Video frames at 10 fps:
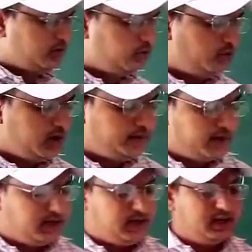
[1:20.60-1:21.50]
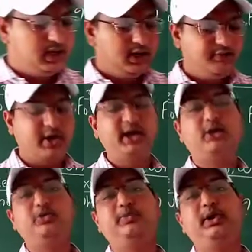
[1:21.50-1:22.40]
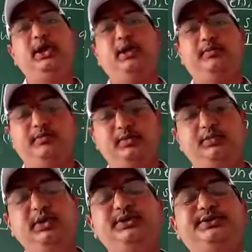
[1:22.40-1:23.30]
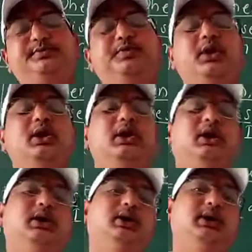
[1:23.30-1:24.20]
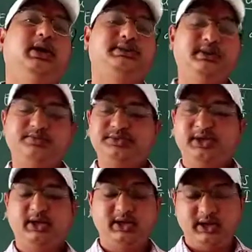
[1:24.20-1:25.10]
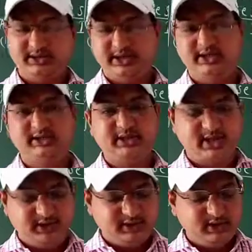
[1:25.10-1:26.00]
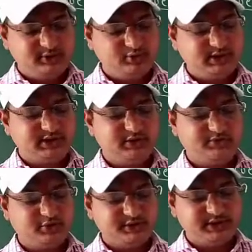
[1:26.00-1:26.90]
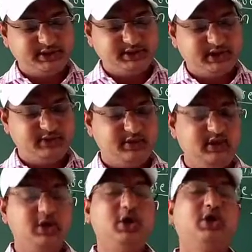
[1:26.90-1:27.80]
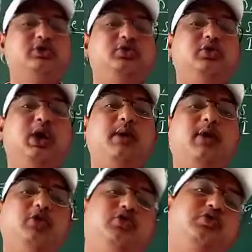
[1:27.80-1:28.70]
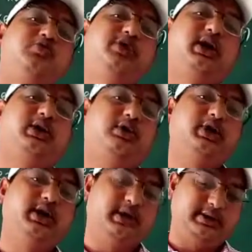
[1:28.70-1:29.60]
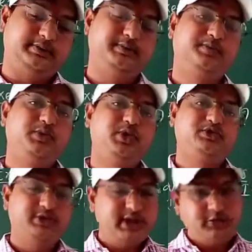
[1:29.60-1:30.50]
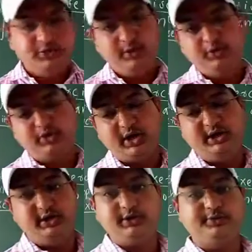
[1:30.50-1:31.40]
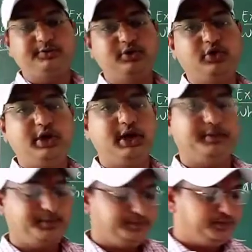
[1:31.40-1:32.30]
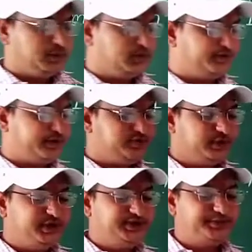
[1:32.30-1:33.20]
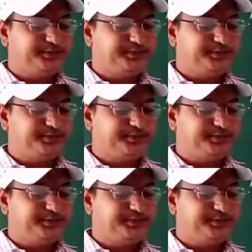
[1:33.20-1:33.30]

Who am I? Find out my name. Means some sentences are given, students. 4 sentences are given. So about whom we are talking. So that we have to write here. Okay. The first one is,